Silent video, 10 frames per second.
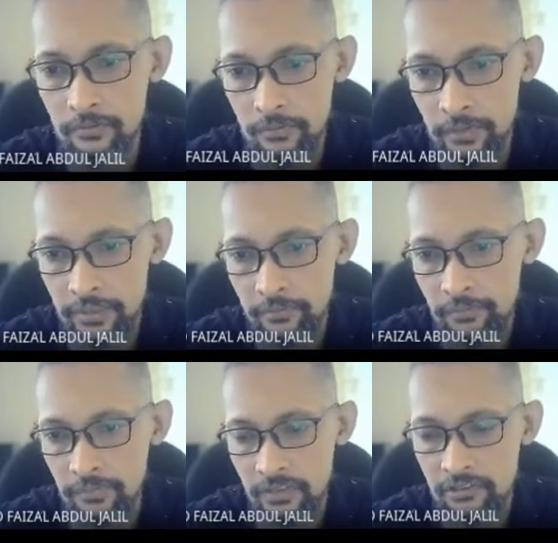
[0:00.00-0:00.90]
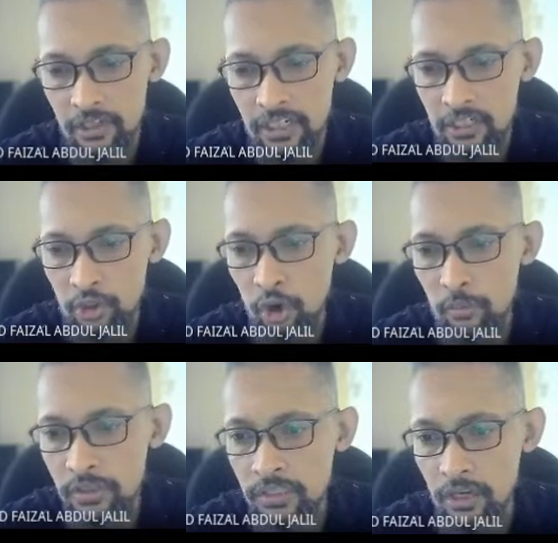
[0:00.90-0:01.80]
Okay, it's not a
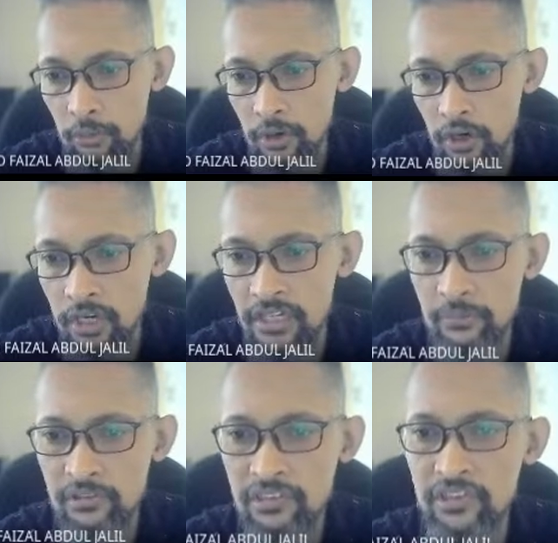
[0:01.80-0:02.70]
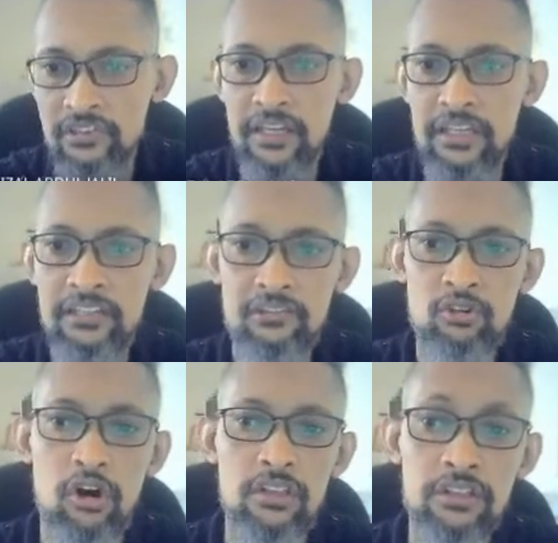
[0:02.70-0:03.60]
normal kind of, we call the composition there. It's
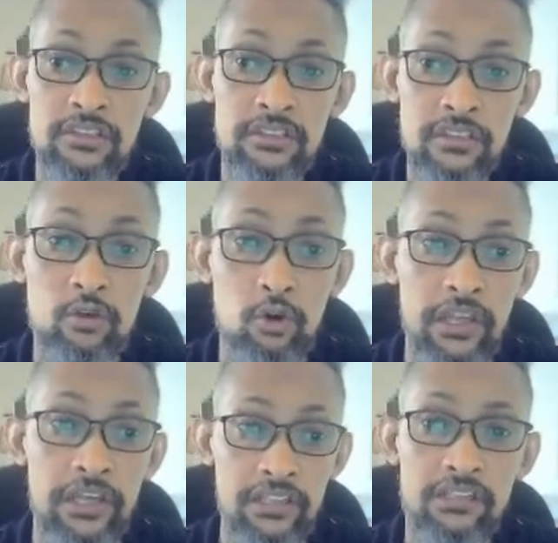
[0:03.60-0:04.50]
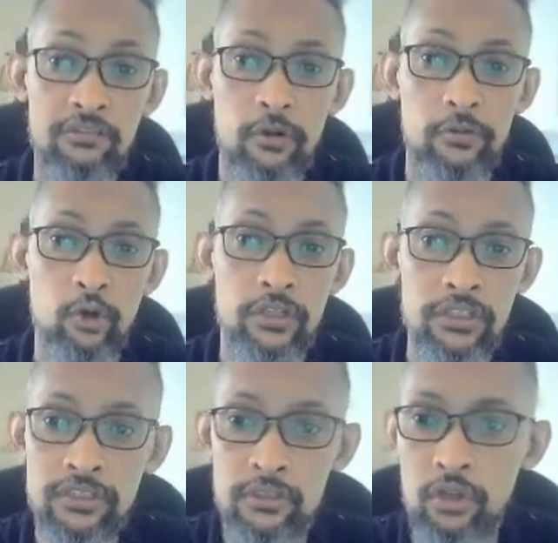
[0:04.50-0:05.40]
called digital collage. That is what we call
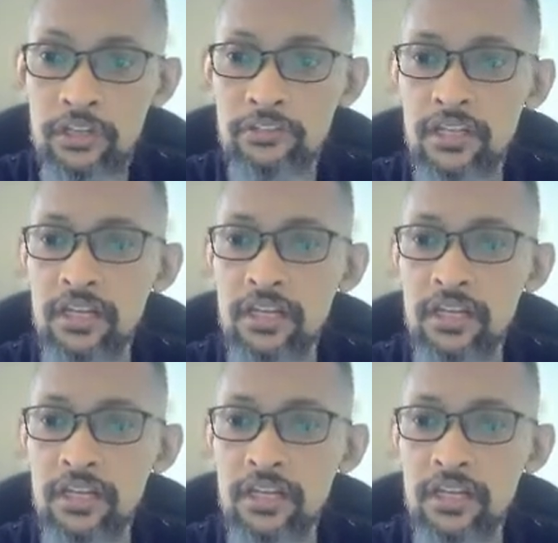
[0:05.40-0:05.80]
digital collage now.